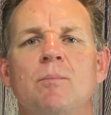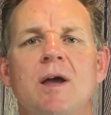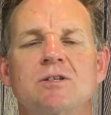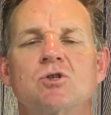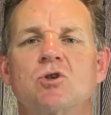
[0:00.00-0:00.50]

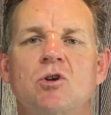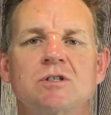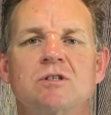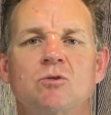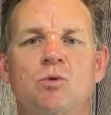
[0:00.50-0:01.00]

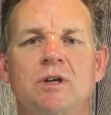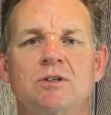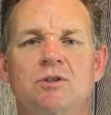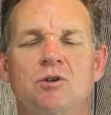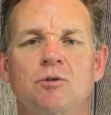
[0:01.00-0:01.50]
exercises that we
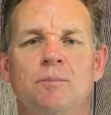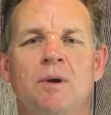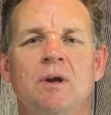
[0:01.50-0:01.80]
can do.